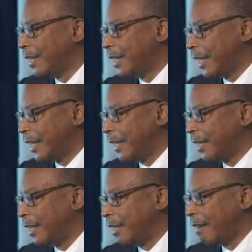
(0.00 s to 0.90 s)
getting
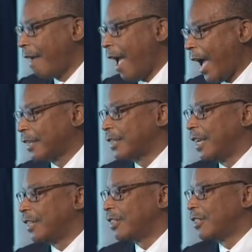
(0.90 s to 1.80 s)

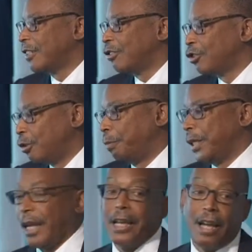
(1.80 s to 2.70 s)
access to
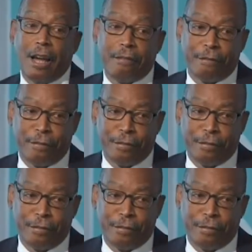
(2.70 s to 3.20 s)
PAF.